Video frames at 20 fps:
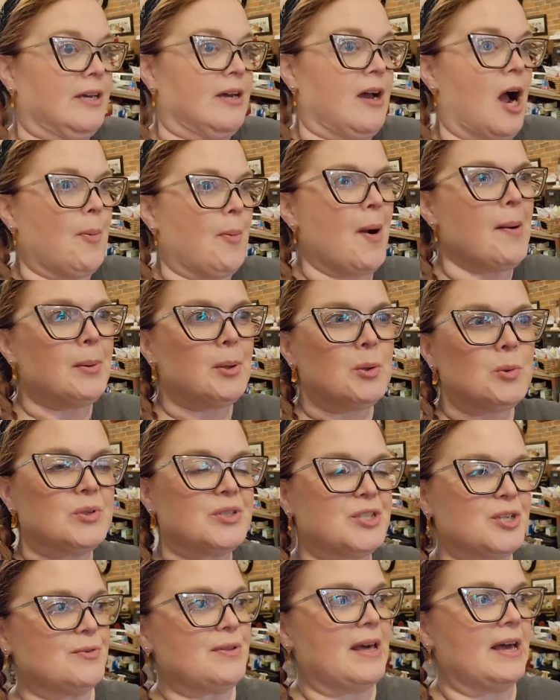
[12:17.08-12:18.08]
I probably will
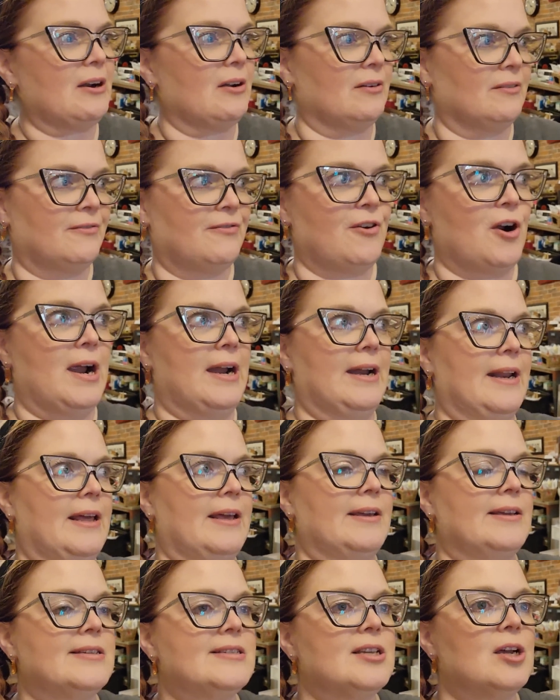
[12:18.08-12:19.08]
do that on
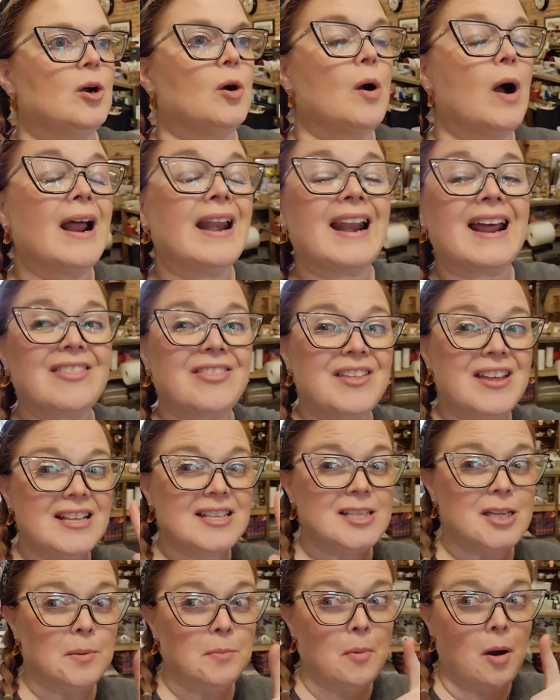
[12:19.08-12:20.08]
Friday. So, and I think
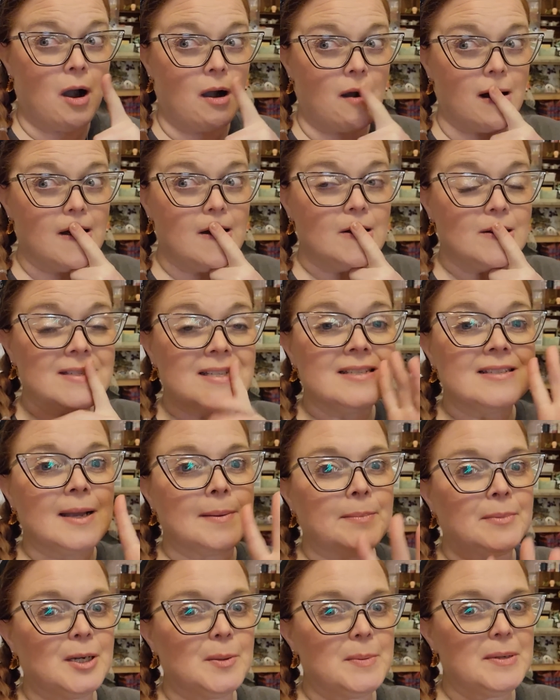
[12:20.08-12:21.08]
tomorrow, since I'm
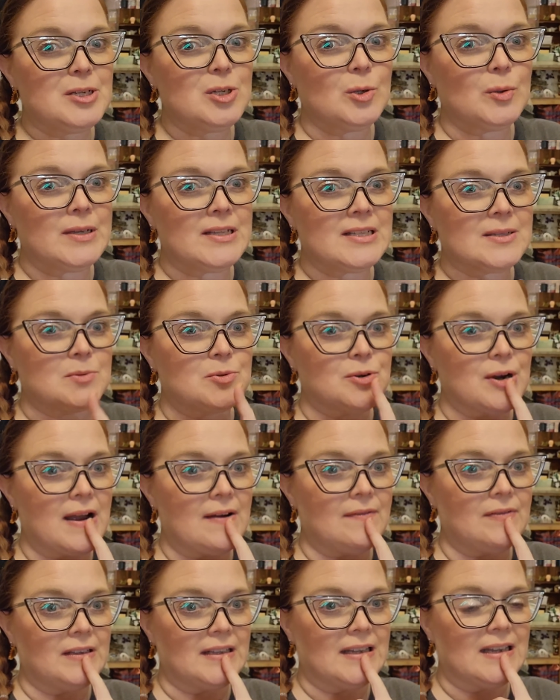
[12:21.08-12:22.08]
going to be doing some
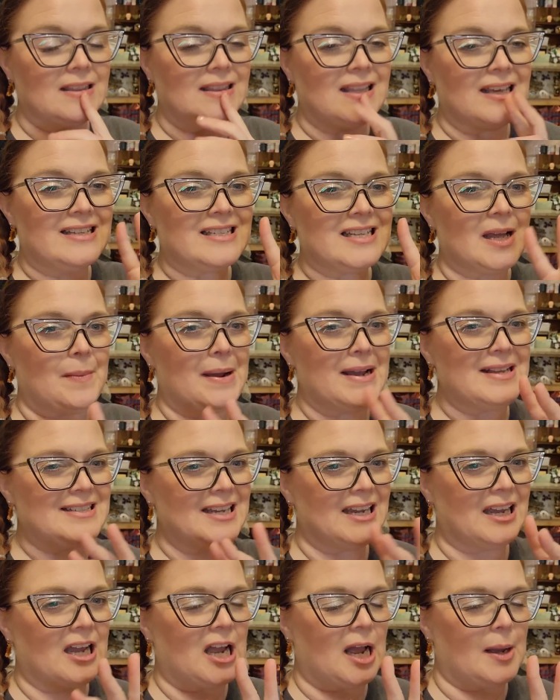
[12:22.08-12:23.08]
traveling and things, I might
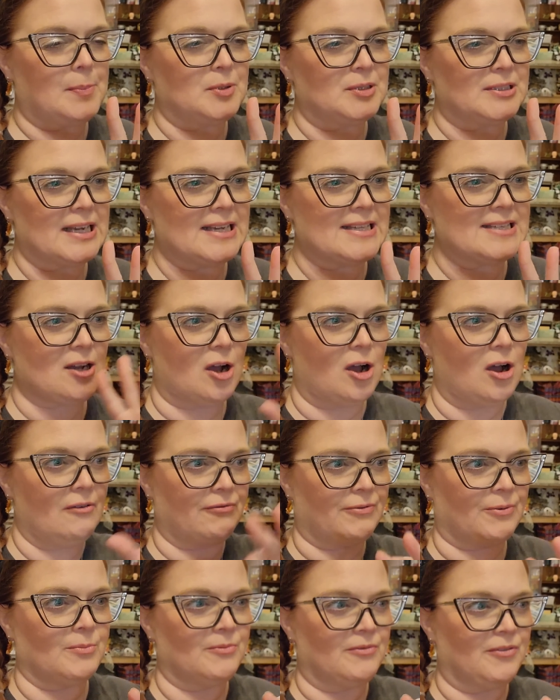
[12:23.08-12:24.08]
take a couple days off
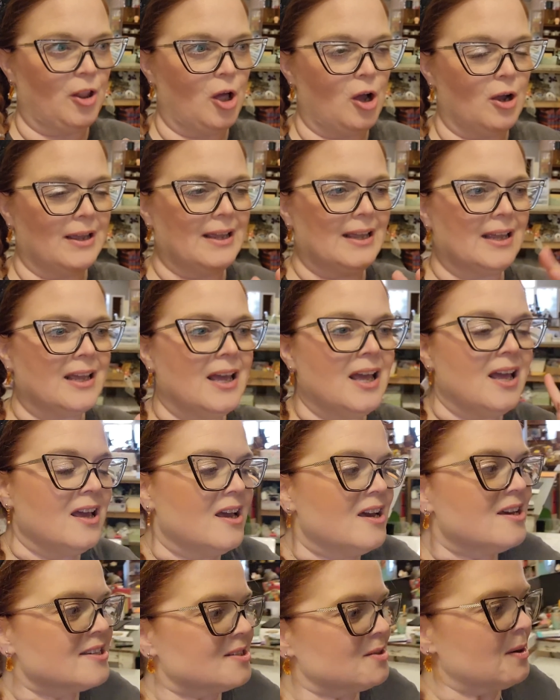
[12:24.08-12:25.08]
from vlogging.
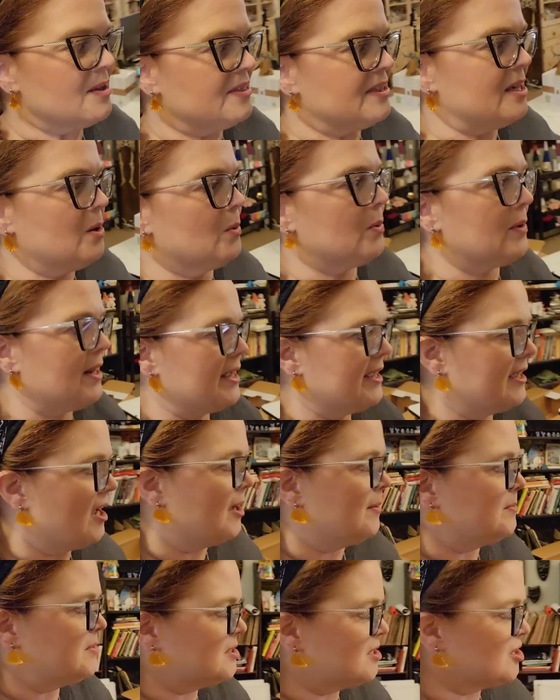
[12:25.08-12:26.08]
So I think when I
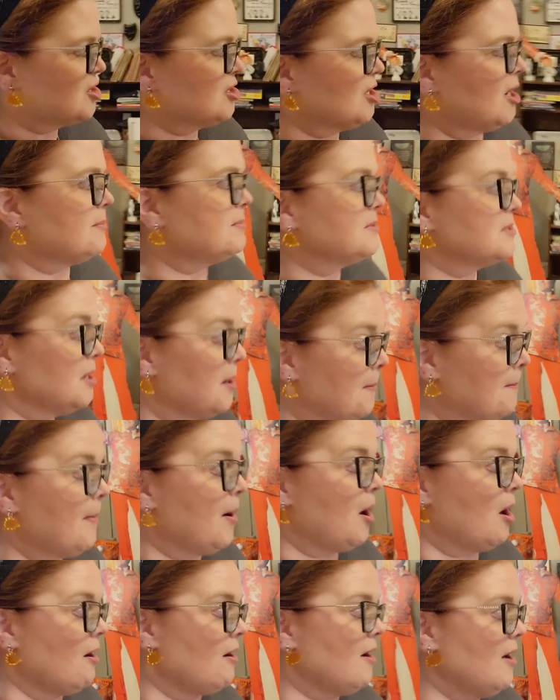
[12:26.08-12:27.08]
come to the shop
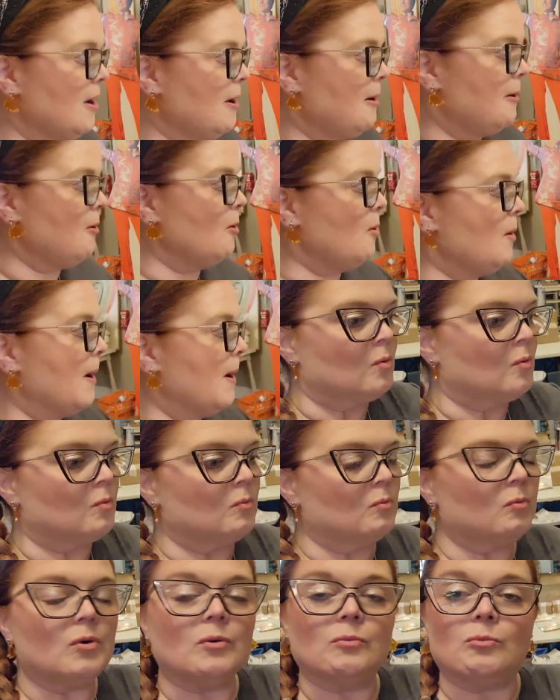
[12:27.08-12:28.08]
tomorrow,
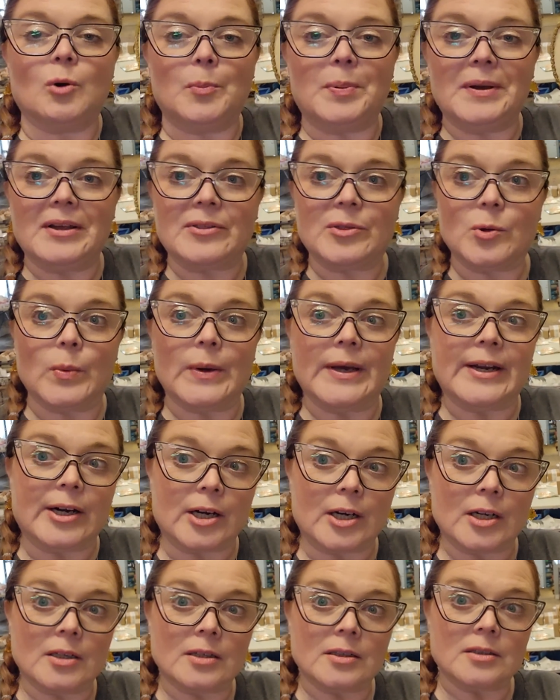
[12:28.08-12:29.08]
we'll pick the
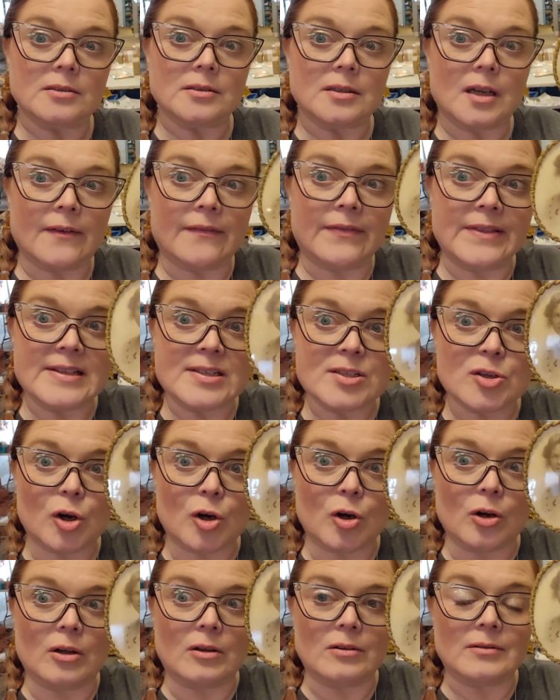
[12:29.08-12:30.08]
winner of this girl.